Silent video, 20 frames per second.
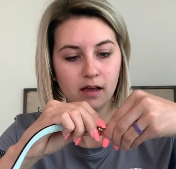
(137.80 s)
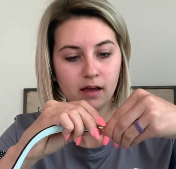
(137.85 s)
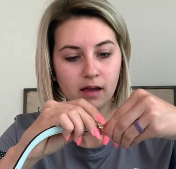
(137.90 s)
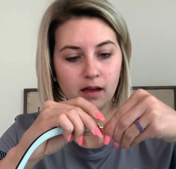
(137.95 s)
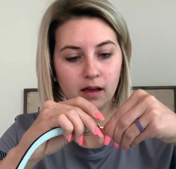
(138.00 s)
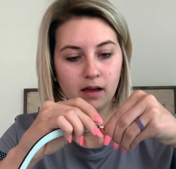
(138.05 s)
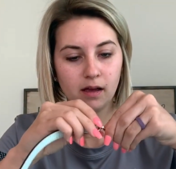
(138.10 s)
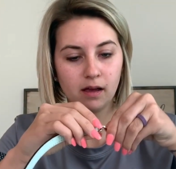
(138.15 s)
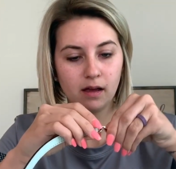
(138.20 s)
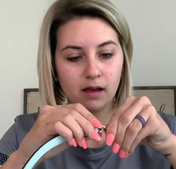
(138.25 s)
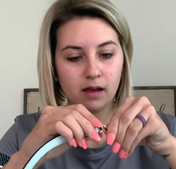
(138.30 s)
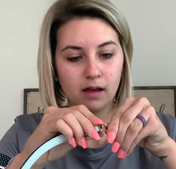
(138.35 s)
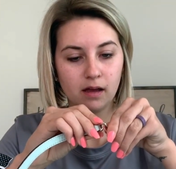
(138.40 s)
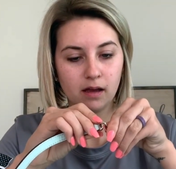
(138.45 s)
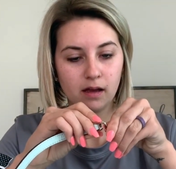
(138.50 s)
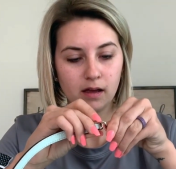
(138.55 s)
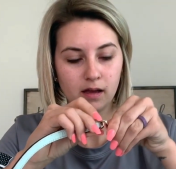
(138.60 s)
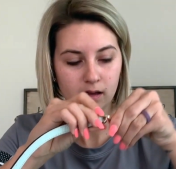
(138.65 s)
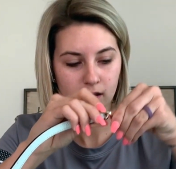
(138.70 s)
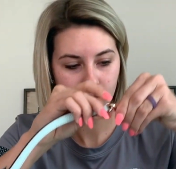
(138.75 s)

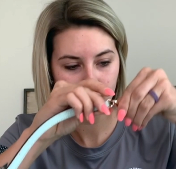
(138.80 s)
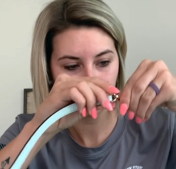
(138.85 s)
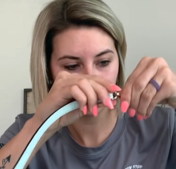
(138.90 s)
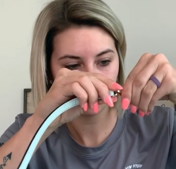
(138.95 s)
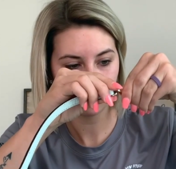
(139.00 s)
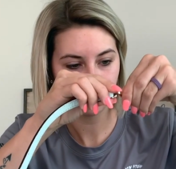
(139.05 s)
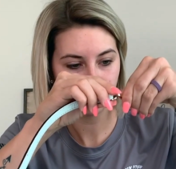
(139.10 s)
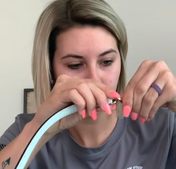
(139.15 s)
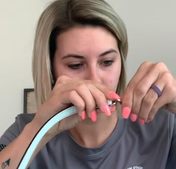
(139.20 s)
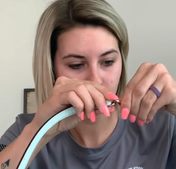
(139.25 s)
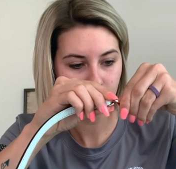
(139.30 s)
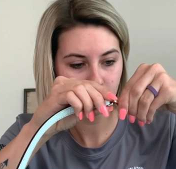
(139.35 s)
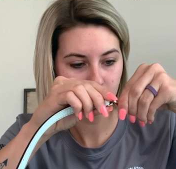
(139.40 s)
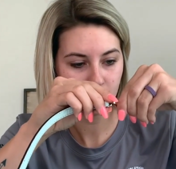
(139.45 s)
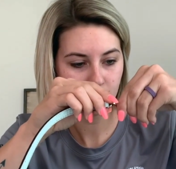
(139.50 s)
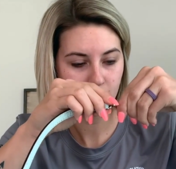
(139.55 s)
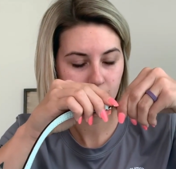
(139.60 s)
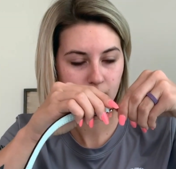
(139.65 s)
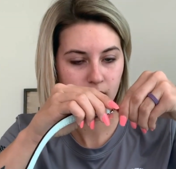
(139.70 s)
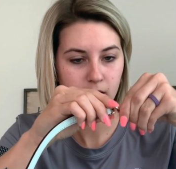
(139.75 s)

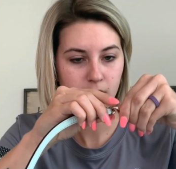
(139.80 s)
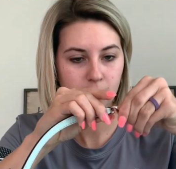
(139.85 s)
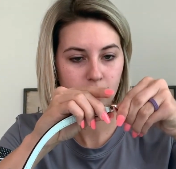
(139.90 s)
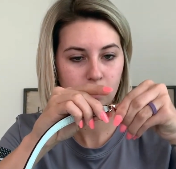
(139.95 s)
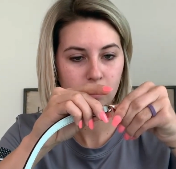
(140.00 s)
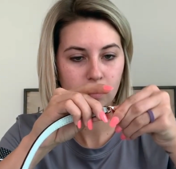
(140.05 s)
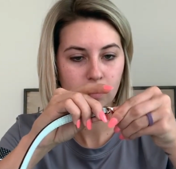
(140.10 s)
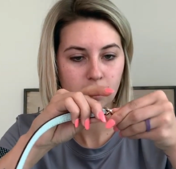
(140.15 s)
(silence)